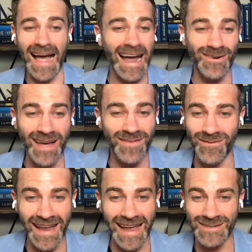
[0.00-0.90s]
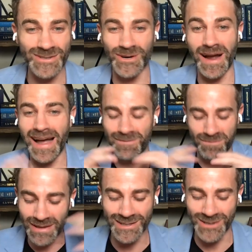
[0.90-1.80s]
I don't have every answer.
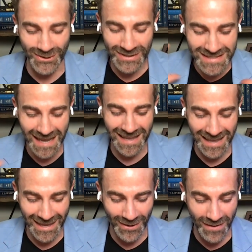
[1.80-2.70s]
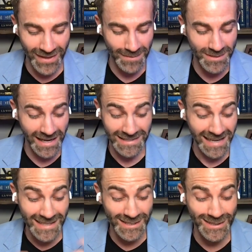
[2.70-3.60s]
Please don't take, everything I'm saying is
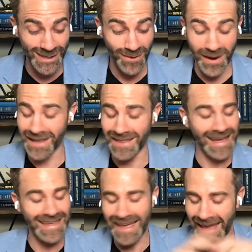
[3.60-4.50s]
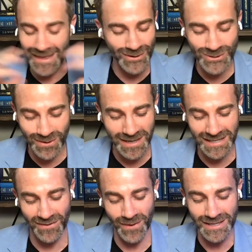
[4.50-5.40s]
like, this is the way, like, hey, there's so many
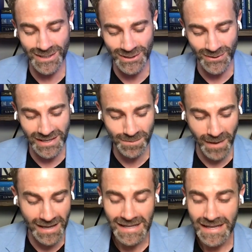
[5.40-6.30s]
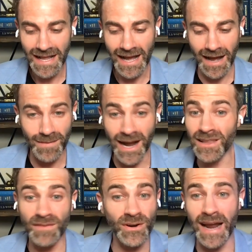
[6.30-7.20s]
different ways to do this. But I
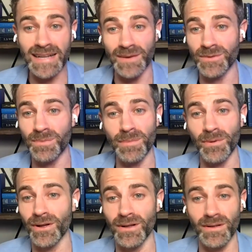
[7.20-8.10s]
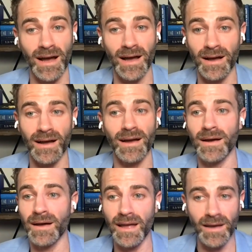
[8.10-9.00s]
love interacting with people.
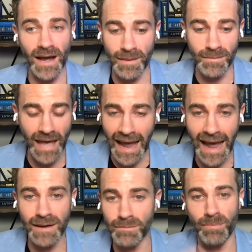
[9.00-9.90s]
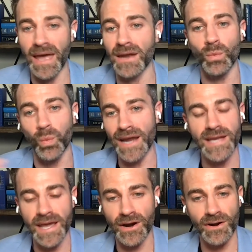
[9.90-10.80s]
I'm at Ben
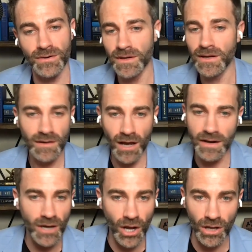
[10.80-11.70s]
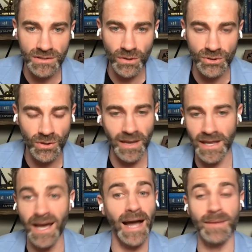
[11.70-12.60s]
Whitehair on all social
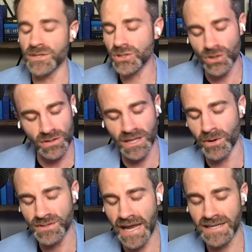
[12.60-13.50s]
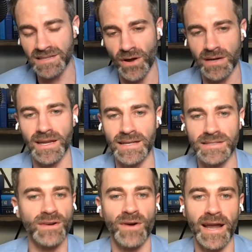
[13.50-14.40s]
media. I'm certainly most active on
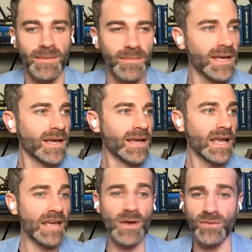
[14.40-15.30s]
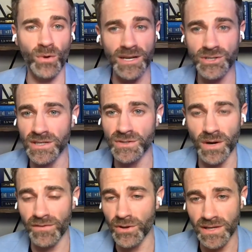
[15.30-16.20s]
Instagram. If you have questions,
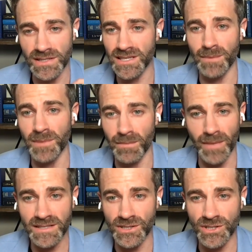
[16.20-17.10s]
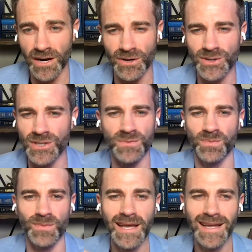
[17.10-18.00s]
whatever, you can send me a message there. Just
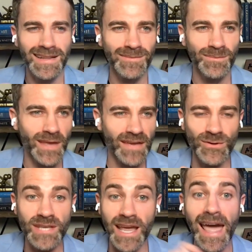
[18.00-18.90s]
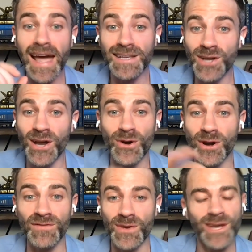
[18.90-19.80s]
if you say, hey, I saw your
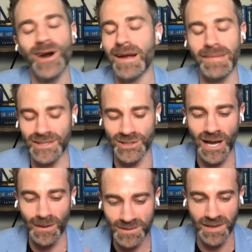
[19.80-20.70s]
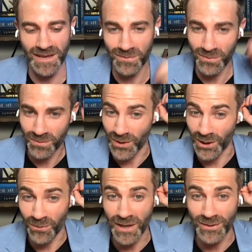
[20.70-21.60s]
interview here, it just helps me,
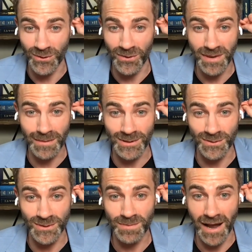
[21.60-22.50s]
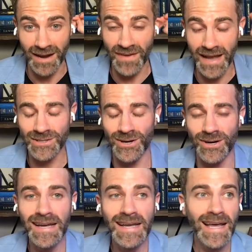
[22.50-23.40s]
weed through and be able to respond faster.